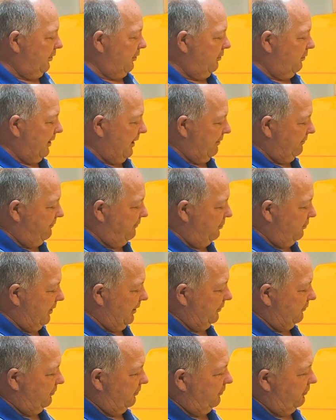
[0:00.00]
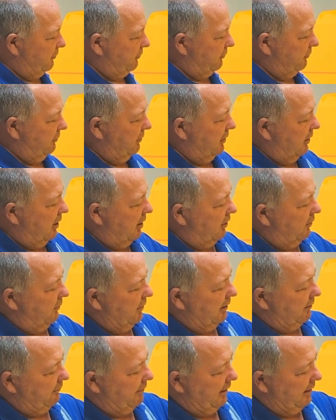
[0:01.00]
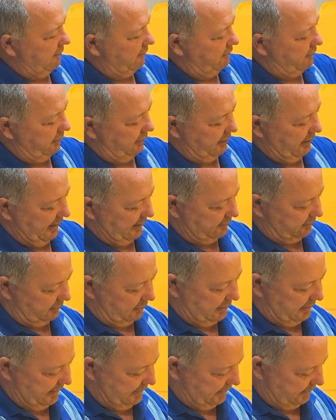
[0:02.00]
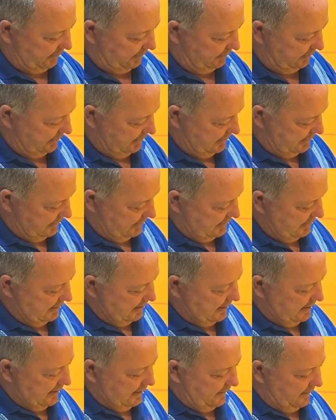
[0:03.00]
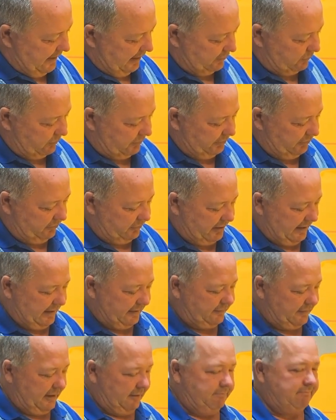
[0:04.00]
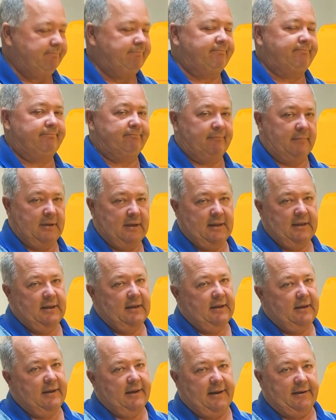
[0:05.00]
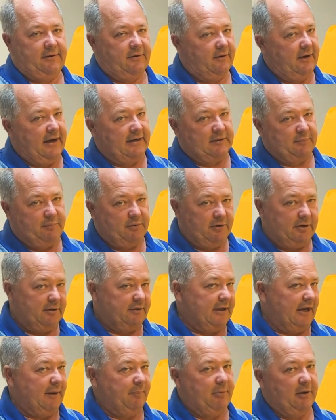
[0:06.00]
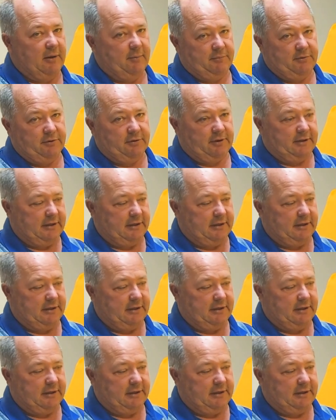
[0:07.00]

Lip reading: you don't have 4 inches all the way around for your actual letter. That's when you'll kind of say, and you'll have to pull your tape up and do it